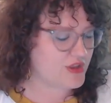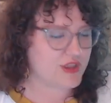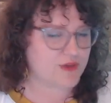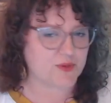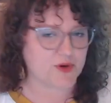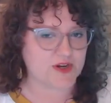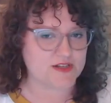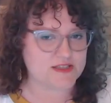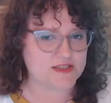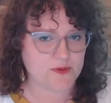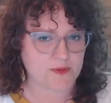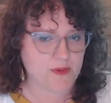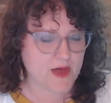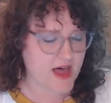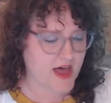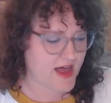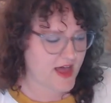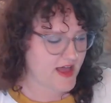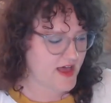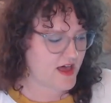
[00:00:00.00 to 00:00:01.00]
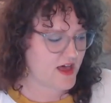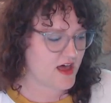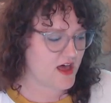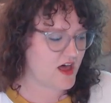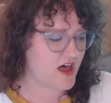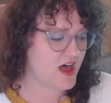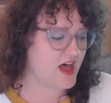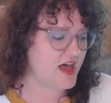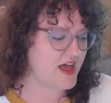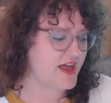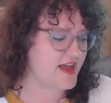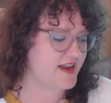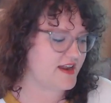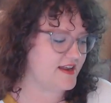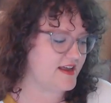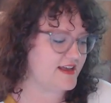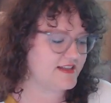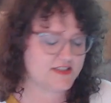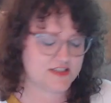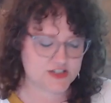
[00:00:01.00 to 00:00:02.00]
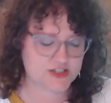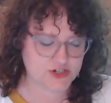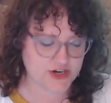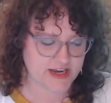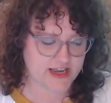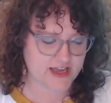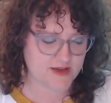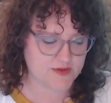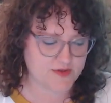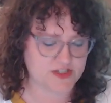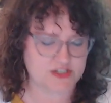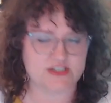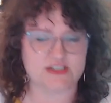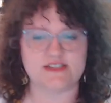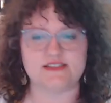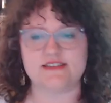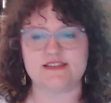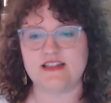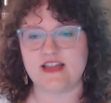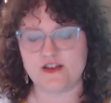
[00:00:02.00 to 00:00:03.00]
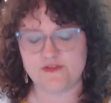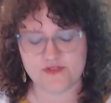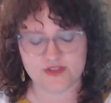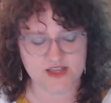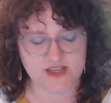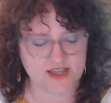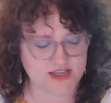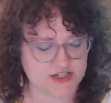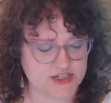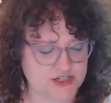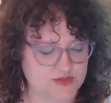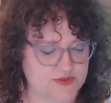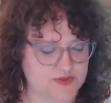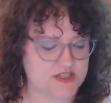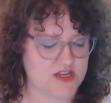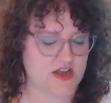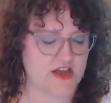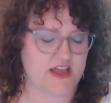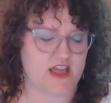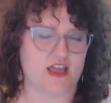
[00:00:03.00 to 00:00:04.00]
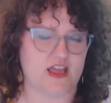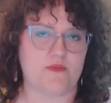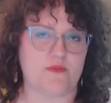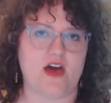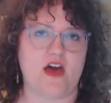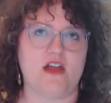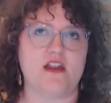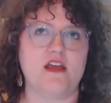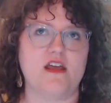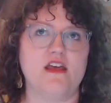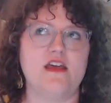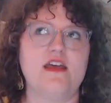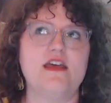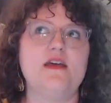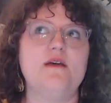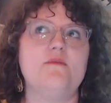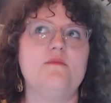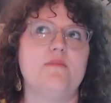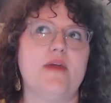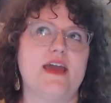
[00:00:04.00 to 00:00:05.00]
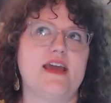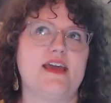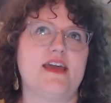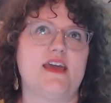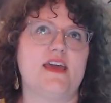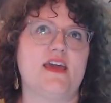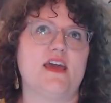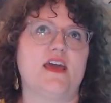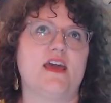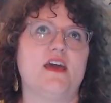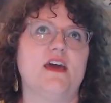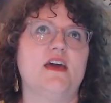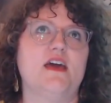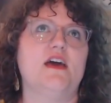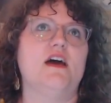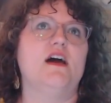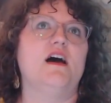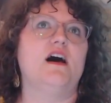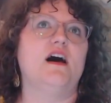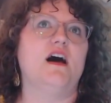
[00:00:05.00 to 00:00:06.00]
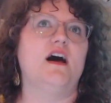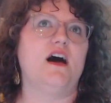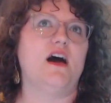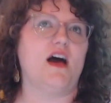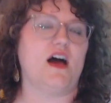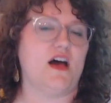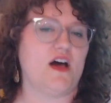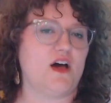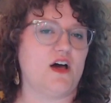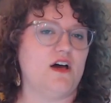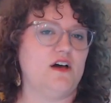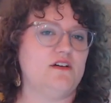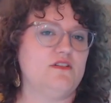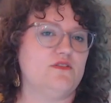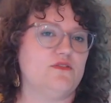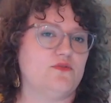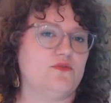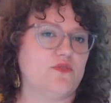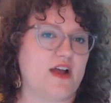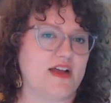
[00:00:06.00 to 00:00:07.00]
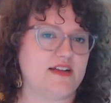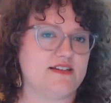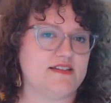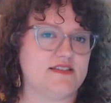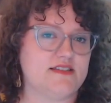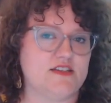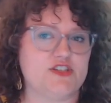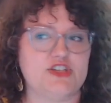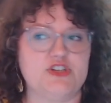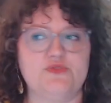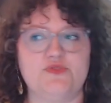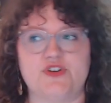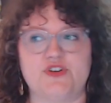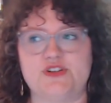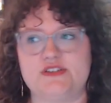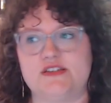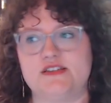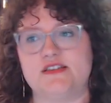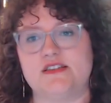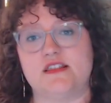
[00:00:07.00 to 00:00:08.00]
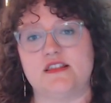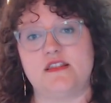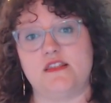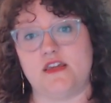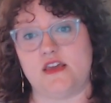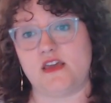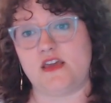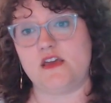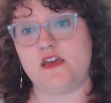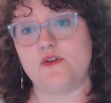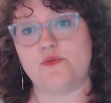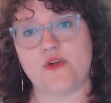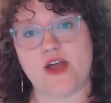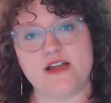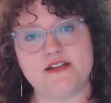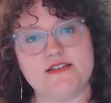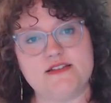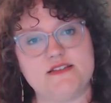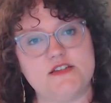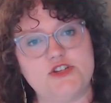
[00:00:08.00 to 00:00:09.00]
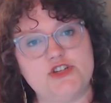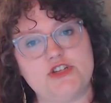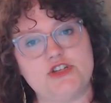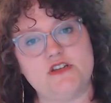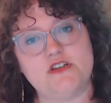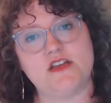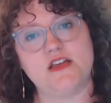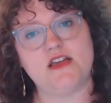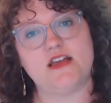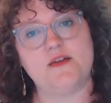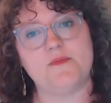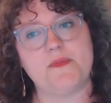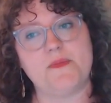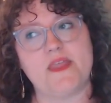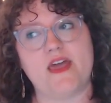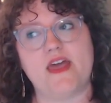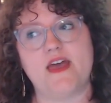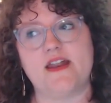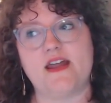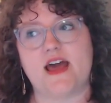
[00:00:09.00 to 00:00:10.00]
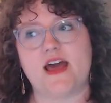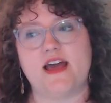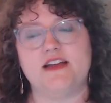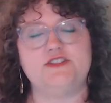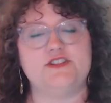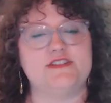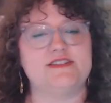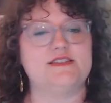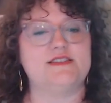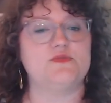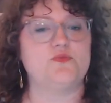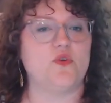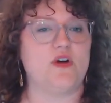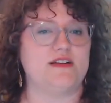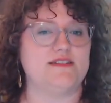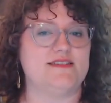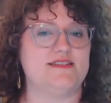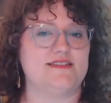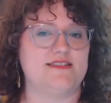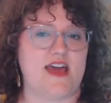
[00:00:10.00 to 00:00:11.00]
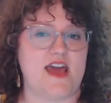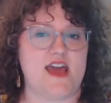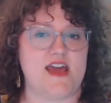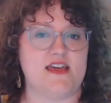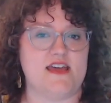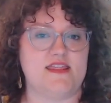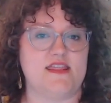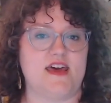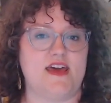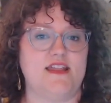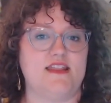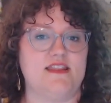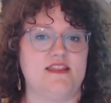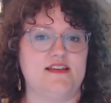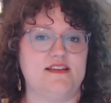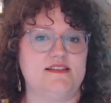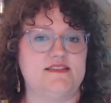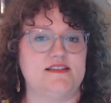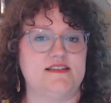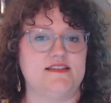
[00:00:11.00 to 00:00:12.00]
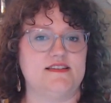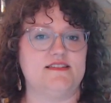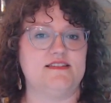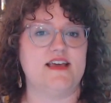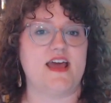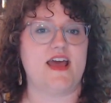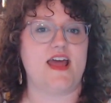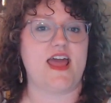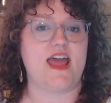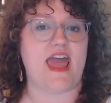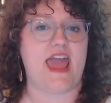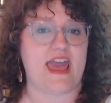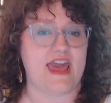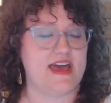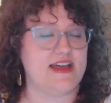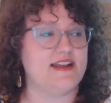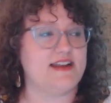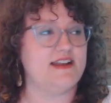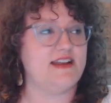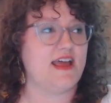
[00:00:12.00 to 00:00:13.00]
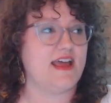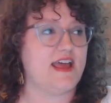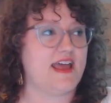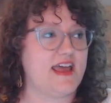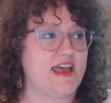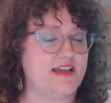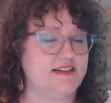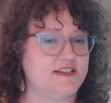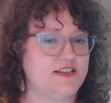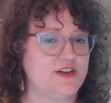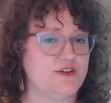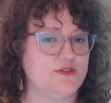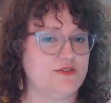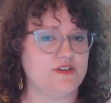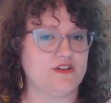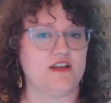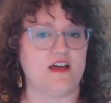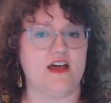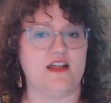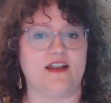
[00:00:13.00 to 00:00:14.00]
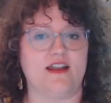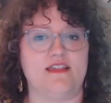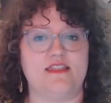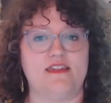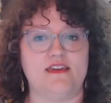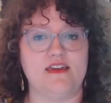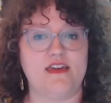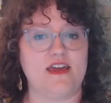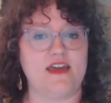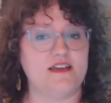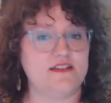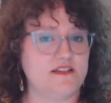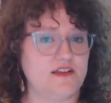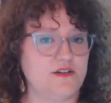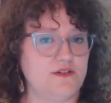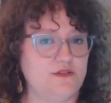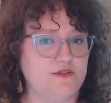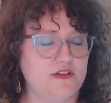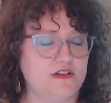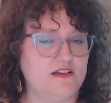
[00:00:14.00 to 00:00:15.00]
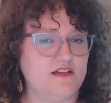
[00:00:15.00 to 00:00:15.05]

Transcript: the Bird's Papaya on Instagram, and she's lovely. And she was talking about making a right decision versus the right decision. And I just want to say that this is an antidote, not the antidote